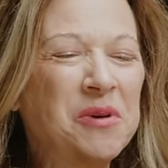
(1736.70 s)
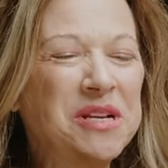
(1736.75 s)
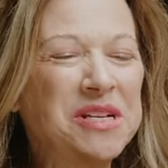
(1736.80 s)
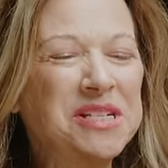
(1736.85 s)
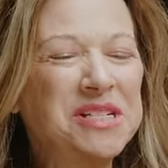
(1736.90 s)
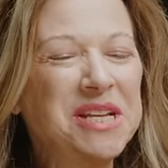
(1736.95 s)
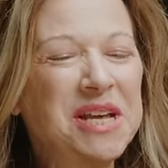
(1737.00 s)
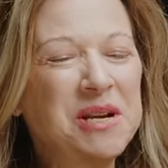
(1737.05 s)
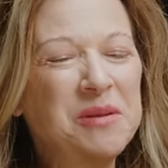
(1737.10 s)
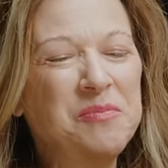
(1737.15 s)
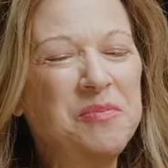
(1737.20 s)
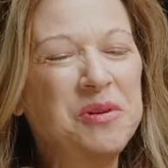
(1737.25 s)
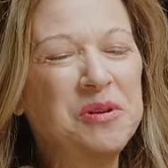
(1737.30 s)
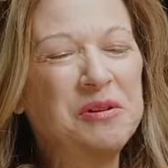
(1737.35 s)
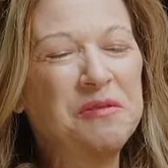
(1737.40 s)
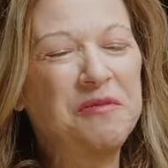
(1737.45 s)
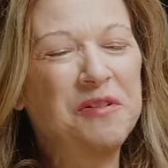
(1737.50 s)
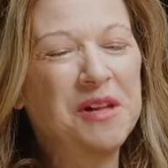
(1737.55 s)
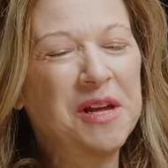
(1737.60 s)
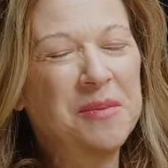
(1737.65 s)
We just had a
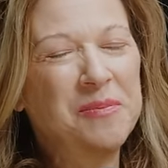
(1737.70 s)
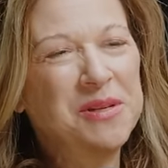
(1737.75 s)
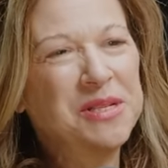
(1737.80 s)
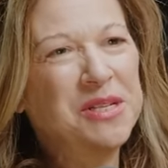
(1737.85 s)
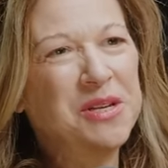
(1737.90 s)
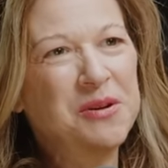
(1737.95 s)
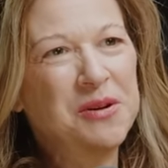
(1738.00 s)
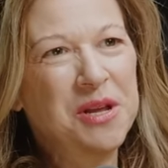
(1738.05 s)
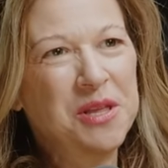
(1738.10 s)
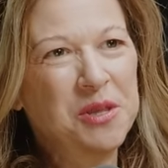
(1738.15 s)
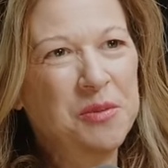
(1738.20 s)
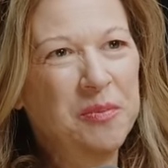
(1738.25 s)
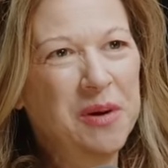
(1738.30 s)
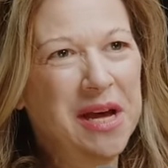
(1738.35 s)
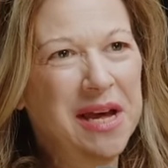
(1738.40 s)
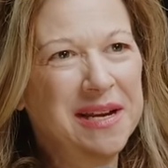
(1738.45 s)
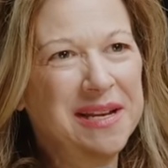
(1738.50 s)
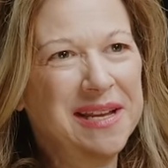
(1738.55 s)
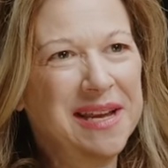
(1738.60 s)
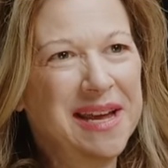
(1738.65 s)
beautiful episode on the
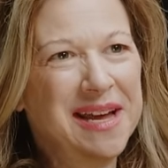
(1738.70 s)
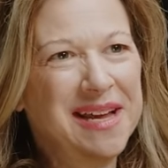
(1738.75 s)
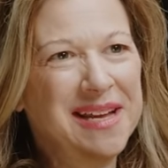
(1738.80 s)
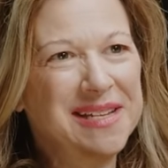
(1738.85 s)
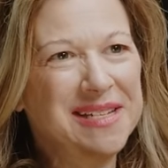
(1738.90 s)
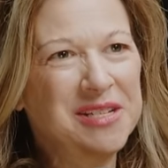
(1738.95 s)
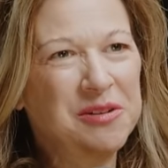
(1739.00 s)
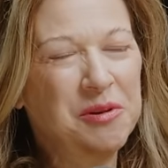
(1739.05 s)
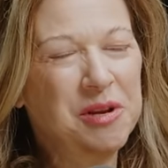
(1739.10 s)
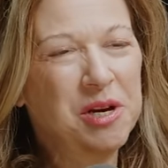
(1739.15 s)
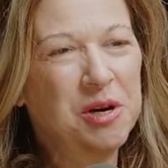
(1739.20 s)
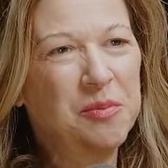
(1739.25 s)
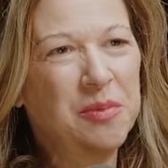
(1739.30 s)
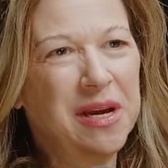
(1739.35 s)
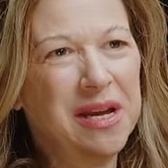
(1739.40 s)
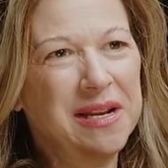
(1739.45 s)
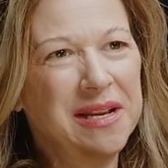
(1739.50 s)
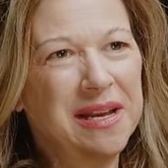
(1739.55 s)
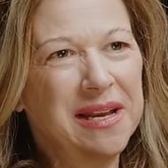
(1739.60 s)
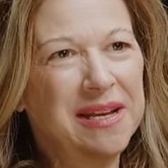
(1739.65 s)
podcast. So on our
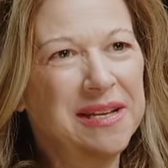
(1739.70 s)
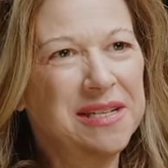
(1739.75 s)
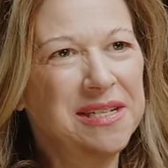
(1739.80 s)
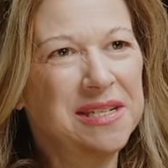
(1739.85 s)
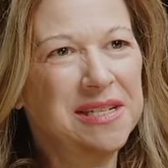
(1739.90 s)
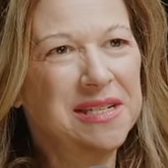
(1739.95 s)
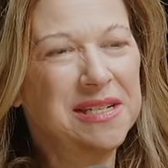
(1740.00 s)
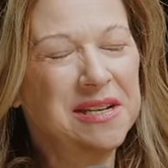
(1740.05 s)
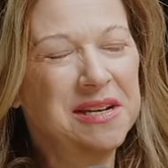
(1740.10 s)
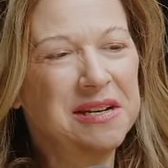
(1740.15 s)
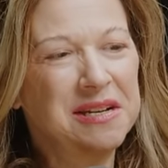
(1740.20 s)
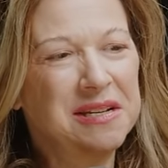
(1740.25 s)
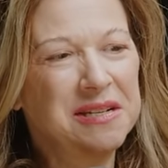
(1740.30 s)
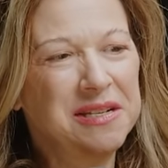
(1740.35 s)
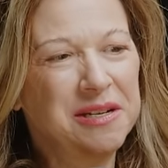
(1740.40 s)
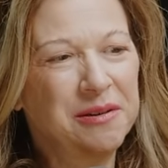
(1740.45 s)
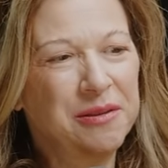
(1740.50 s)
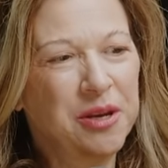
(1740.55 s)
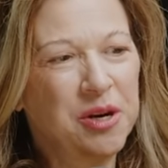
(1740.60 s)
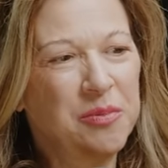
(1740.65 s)
podcast, uh,
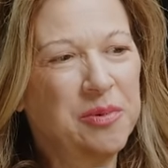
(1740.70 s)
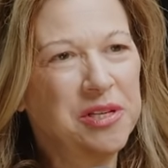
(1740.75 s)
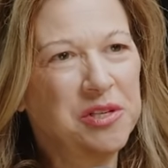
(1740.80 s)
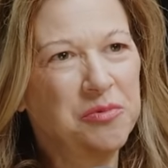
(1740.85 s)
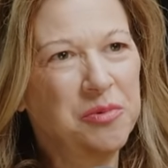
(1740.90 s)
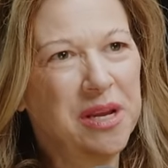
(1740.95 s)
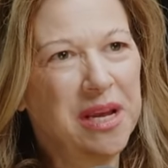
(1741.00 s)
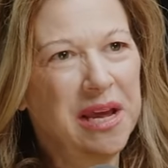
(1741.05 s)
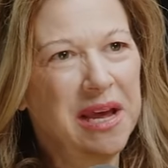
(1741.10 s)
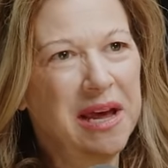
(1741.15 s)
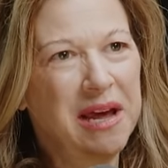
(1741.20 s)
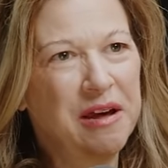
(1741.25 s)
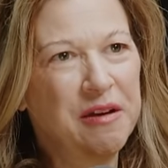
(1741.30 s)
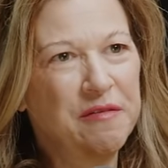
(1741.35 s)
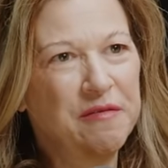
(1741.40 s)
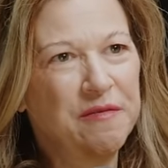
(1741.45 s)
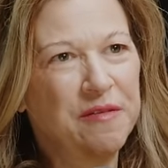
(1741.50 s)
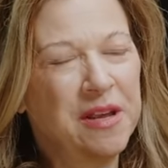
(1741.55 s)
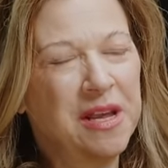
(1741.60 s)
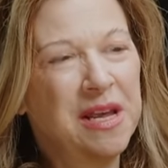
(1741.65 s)
Dear Therapist, we
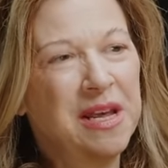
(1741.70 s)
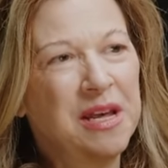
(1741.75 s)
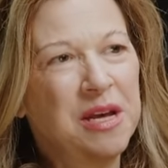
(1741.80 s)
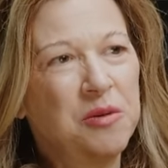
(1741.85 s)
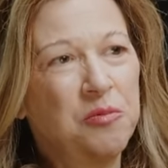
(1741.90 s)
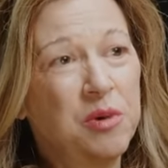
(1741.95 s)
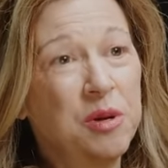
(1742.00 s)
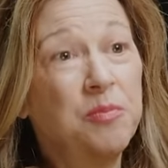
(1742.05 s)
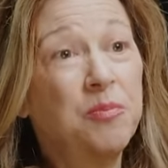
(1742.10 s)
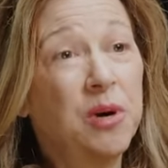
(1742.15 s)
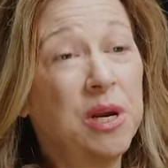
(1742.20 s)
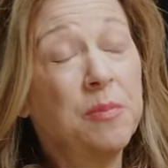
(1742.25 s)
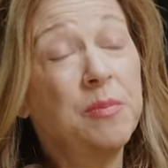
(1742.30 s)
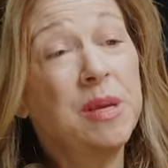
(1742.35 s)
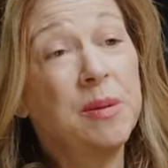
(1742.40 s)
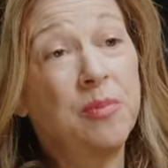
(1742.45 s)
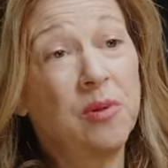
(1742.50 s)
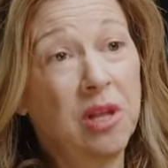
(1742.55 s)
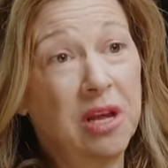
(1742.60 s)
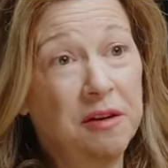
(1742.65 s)
have, we bring
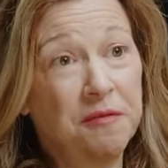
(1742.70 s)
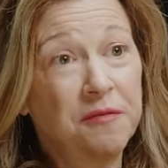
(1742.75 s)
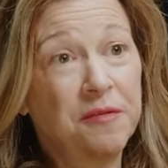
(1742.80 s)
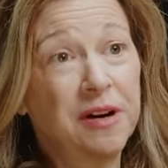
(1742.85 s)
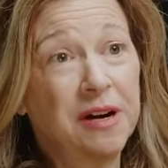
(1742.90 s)
people on